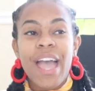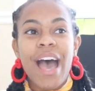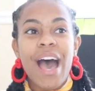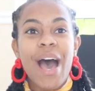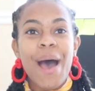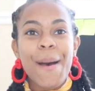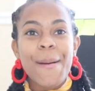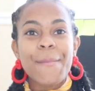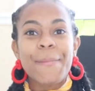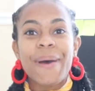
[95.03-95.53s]

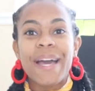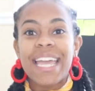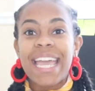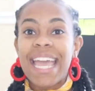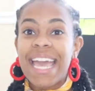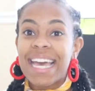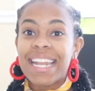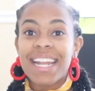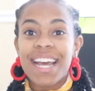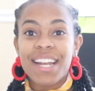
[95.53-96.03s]
My
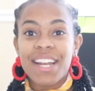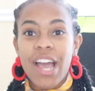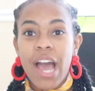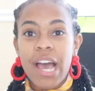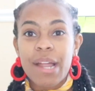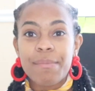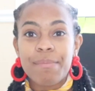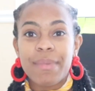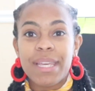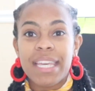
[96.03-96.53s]
aunt had
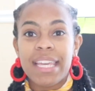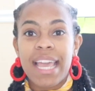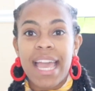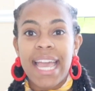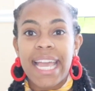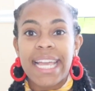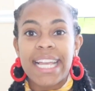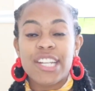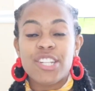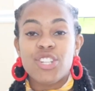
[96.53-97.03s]
gotten me
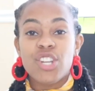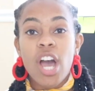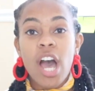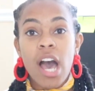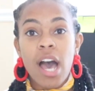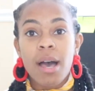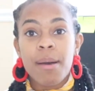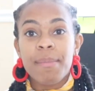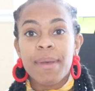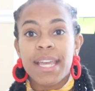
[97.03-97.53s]
a
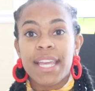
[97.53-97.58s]
job